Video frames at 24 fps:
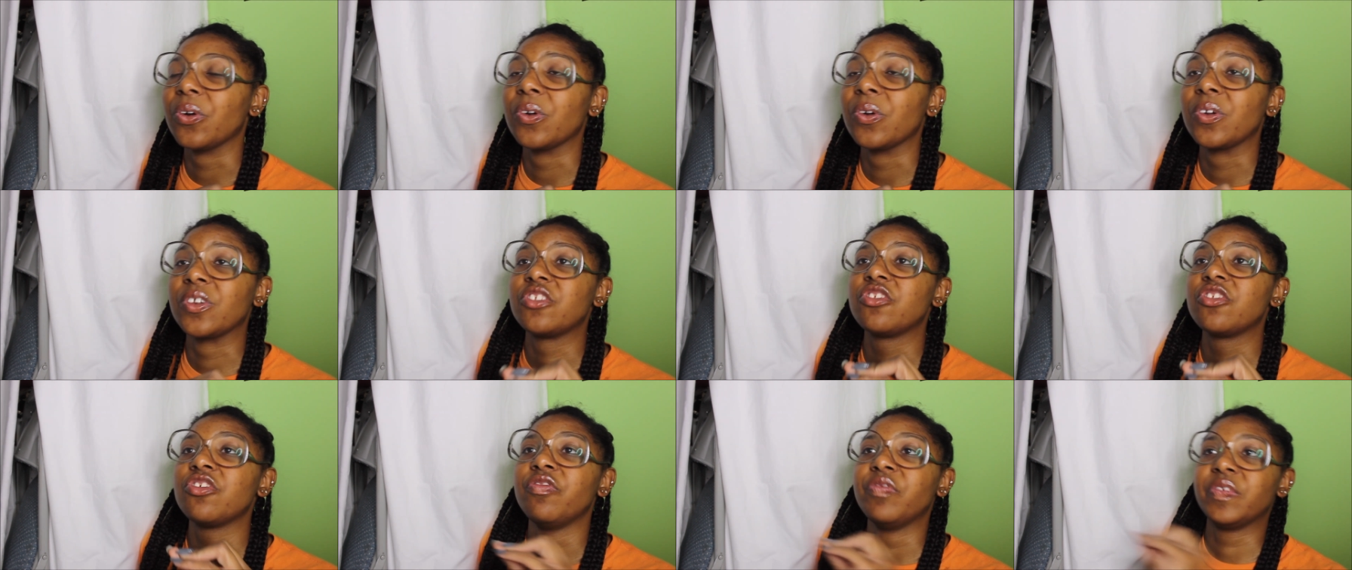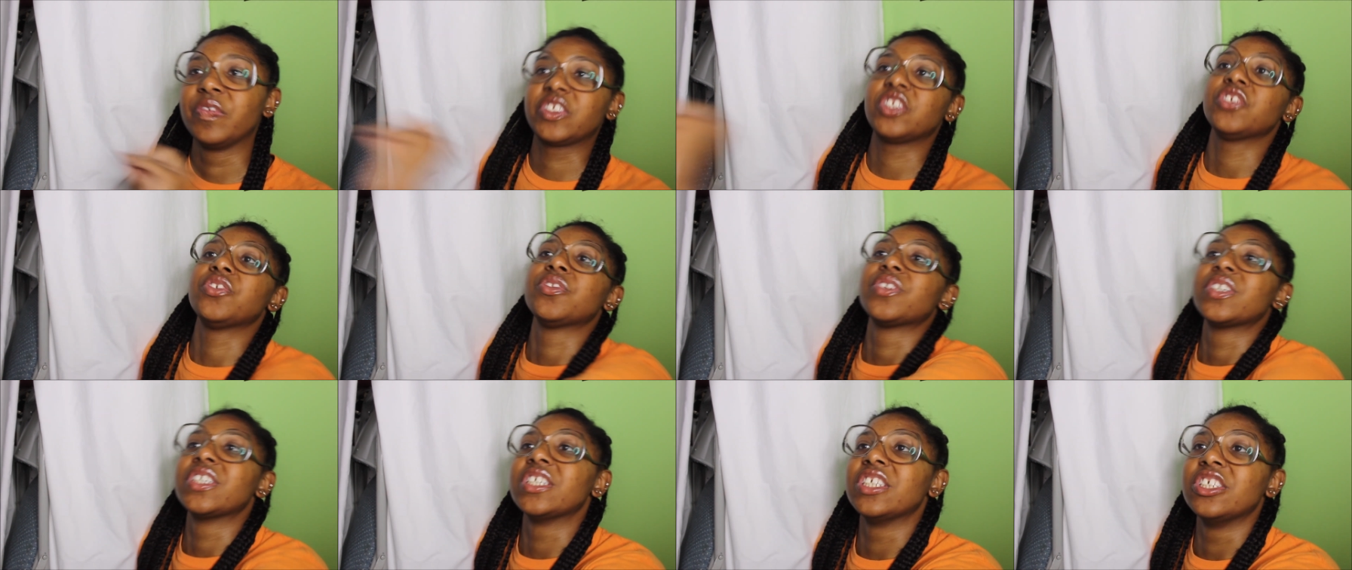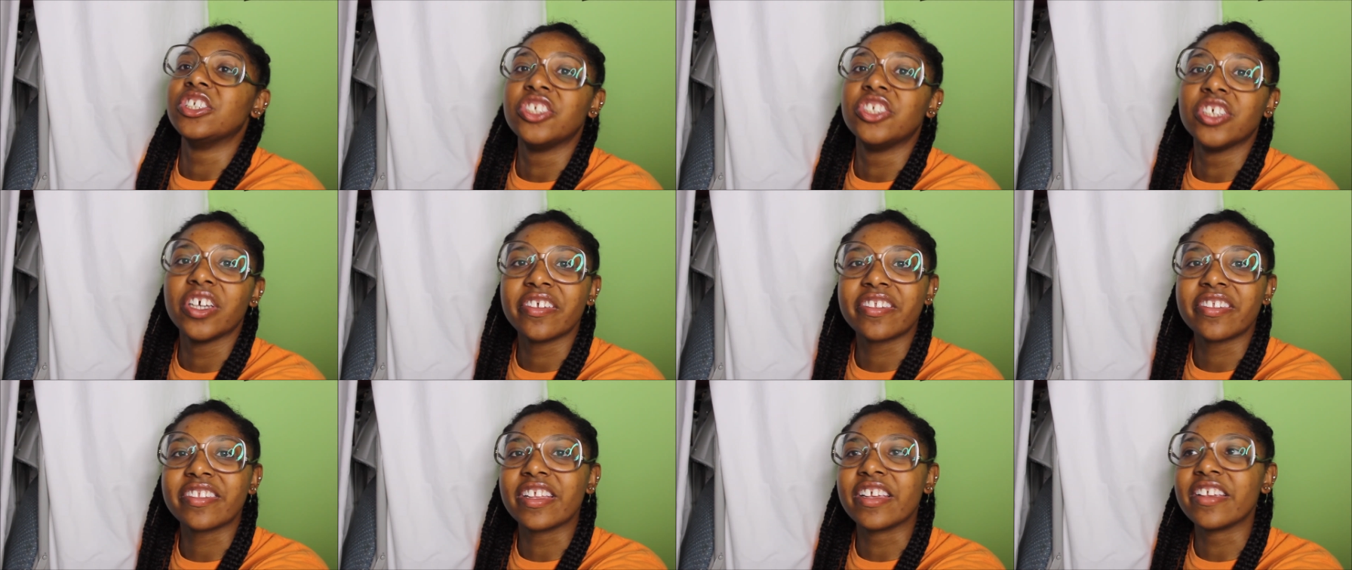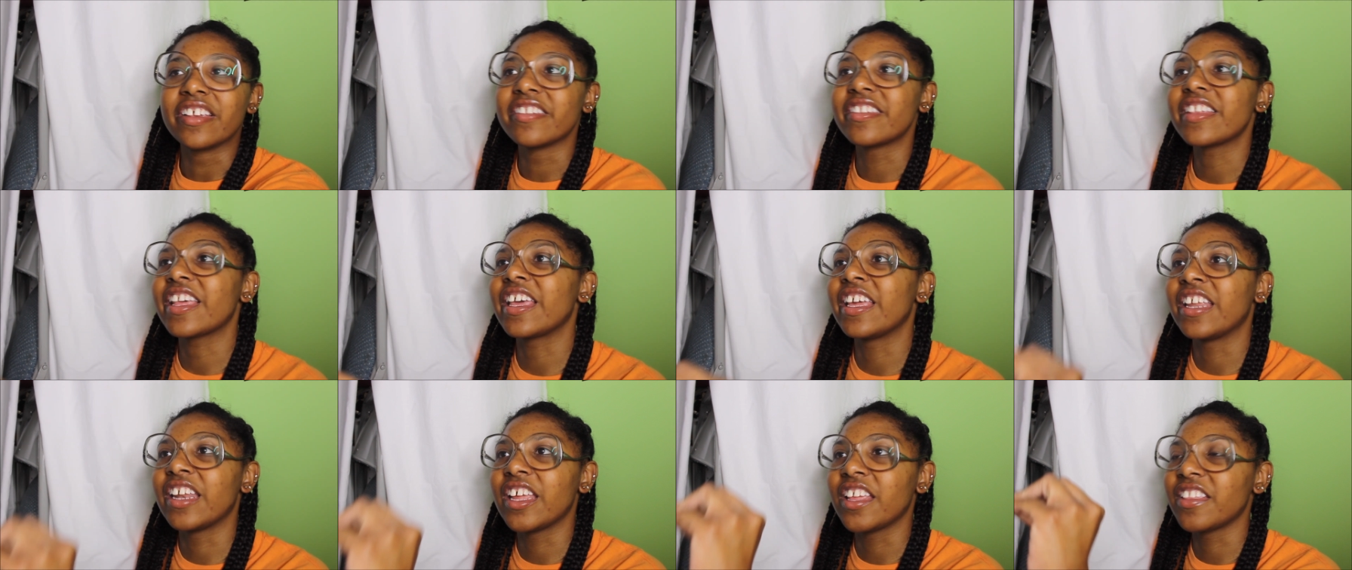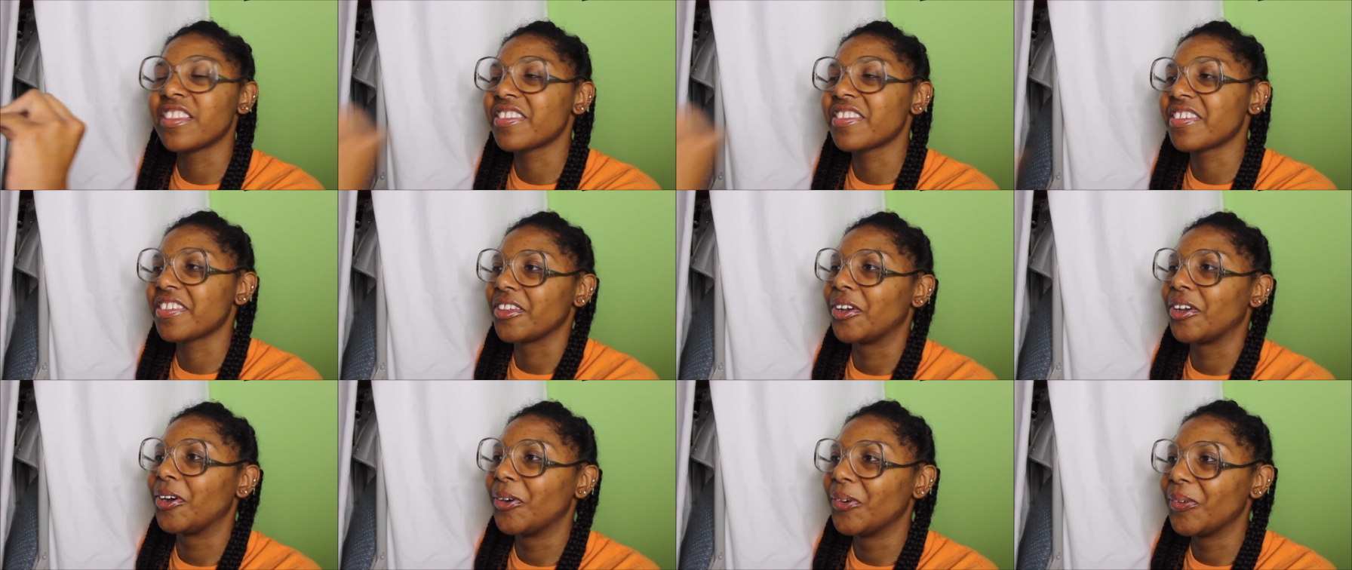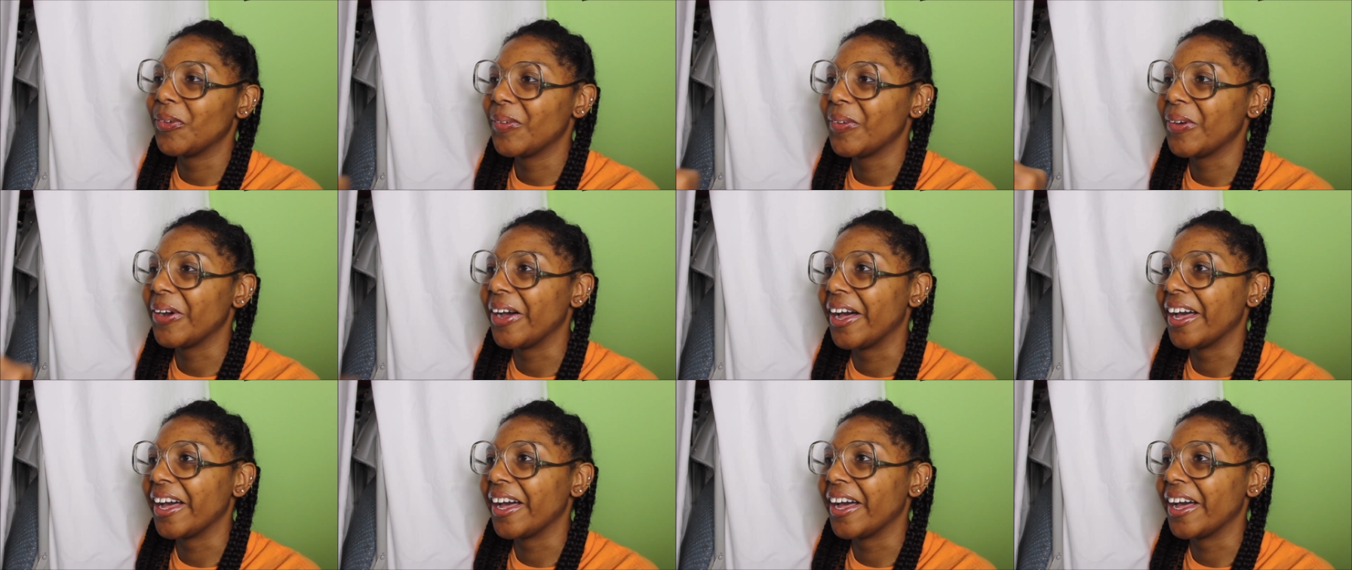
onto Victoria Justice and it's so